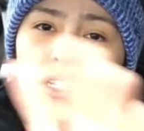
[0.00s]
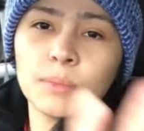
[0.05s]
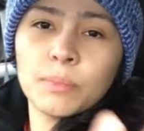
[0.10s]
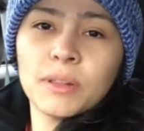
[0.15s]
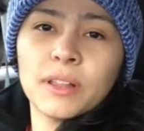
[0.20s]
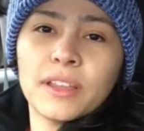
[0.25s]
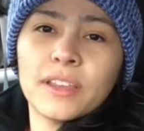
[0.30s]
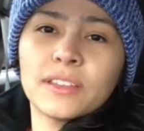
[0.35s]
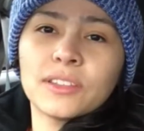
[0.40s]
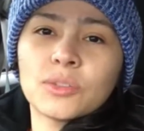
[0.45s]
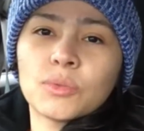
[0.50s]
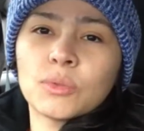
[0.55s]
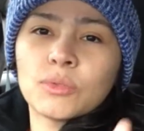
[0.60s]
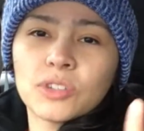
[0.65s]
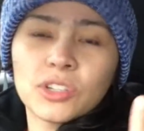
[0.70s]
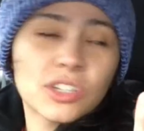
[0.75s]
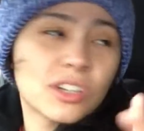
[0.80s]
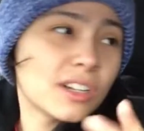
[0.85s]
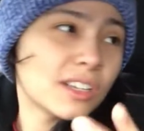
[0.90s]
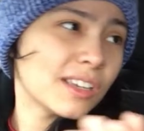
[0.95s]
of plans. We were
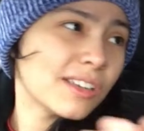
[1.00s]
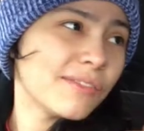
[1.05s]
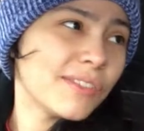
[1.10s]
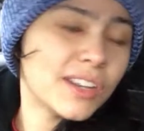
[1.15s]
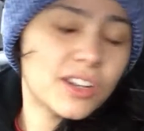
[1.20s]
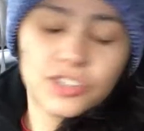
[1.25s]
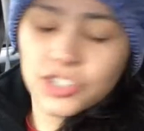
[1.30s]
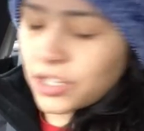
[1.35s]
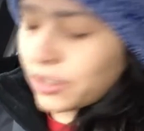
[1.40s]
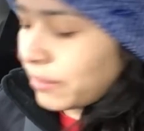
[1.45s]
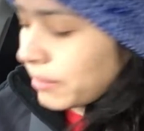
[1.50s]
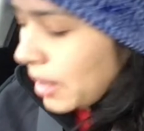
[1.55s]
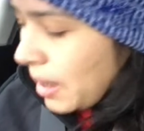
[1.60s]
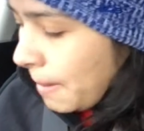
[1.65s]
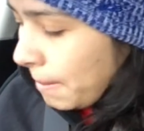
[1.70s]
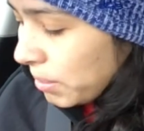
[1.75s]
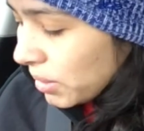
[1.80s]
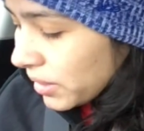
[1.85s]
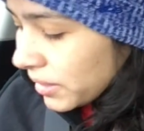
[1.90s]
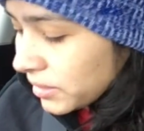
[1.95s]
just gonna get Invader Zim,
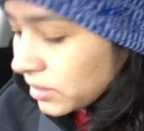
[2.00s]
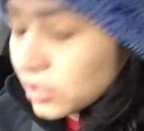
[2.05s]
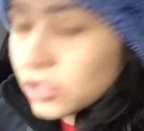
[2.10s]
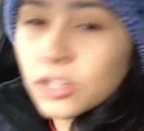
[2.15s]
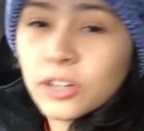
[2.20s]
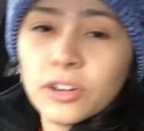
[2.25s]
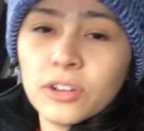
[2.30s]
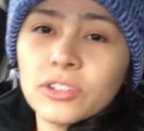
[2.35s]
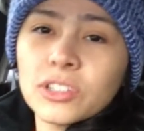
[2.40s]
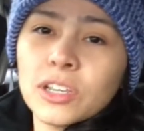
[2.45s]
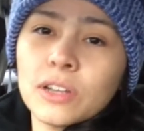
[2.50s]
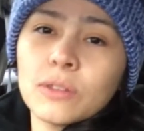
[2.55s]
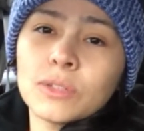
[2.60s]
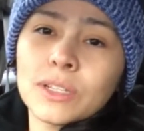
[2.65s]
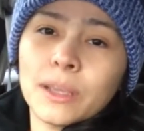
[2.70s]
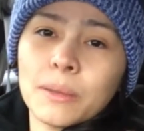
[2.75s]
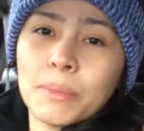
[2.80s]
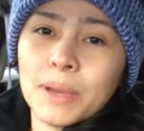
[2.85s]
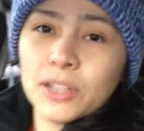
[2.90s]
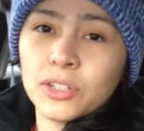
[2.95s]
but the girl said it was
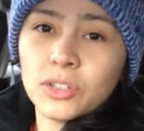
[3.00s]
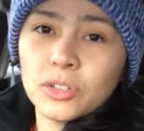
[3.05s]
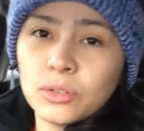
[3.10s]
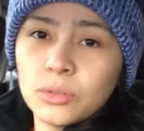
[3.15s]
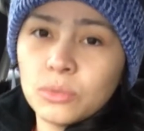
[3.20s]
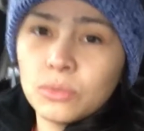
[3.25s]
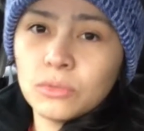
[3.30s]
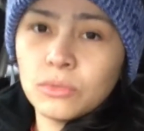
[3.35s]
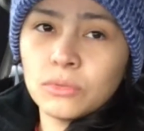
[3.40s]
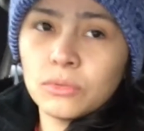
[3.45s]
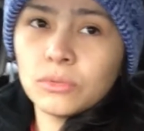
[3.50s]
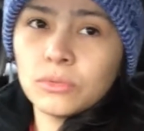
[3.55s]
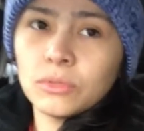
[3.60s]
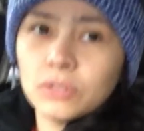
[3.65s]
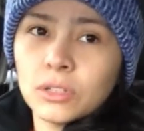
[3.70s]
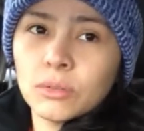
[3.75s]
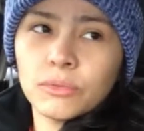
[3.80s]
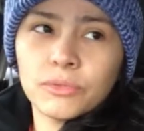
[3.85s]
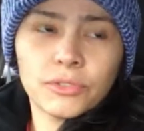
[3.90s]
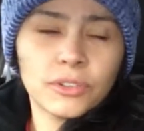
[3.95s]
like buy two
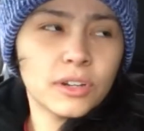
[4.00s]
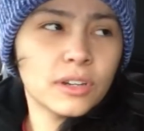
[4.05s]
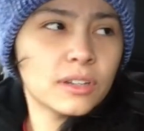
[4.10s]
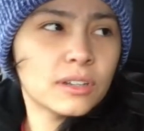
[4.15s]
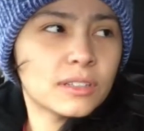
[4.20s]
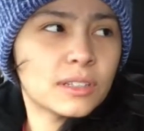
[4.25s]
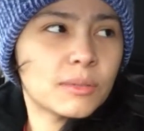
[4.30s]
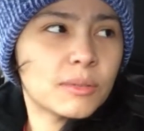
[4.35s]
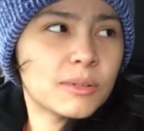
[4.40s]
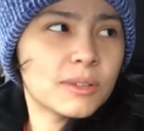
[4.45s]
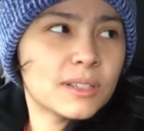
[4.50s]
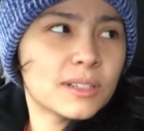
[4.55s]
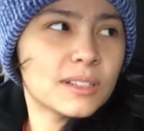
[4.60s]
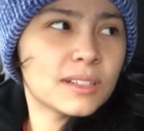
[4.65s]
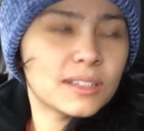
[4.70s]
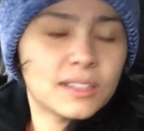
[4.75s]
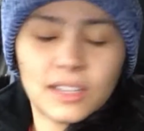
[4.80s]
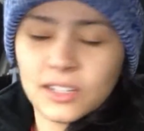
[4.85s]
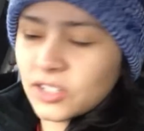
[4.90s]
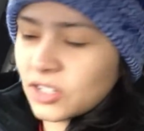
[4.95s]
get one free? Is that what it was? Buy
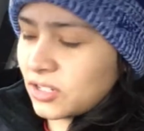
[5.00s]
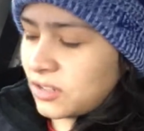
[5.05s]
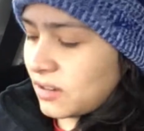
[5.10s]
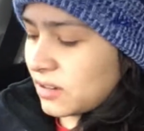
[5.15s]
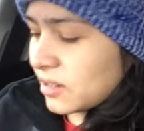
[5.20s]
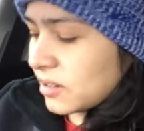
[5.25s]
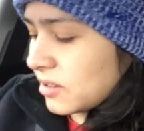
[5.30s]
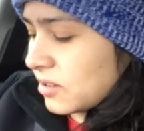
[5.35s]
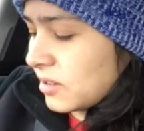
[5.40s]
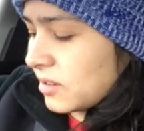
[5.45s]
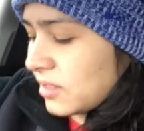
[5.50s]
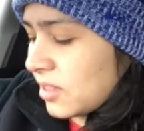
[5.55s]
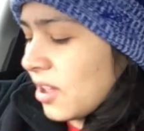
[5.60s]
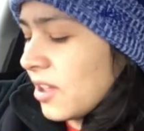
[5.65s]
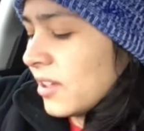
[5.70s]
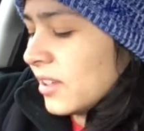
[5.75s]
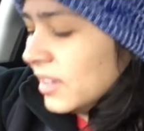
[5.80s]
two, get one free. Yep.